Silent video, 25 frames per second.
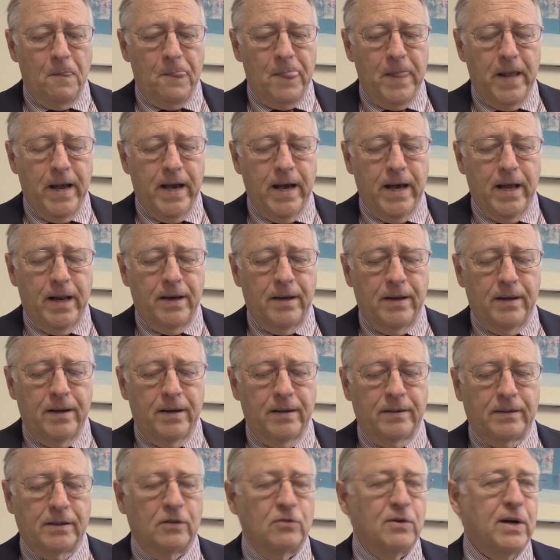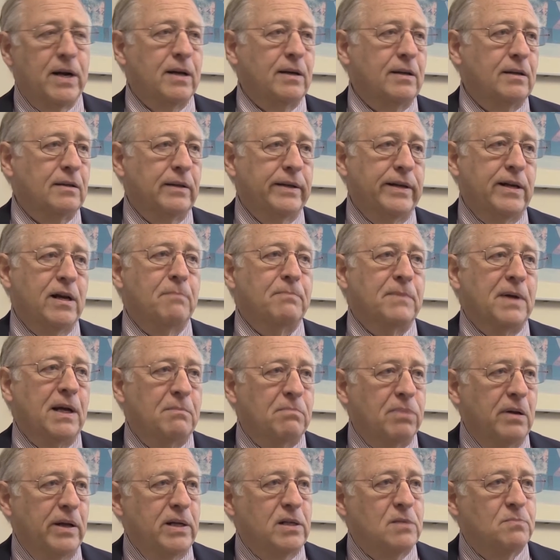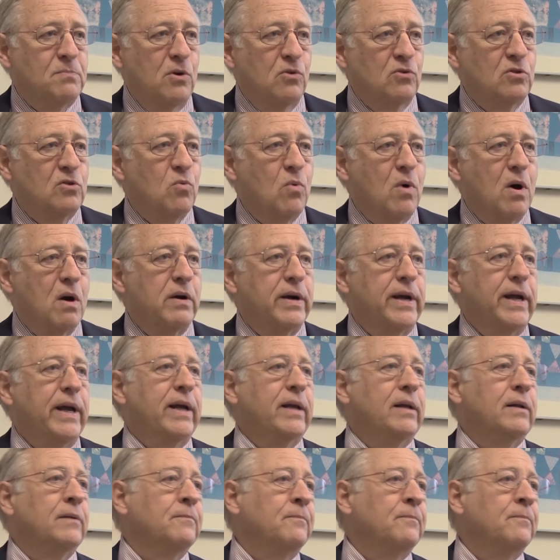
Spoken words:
and to try to clean up that place post-Watergate.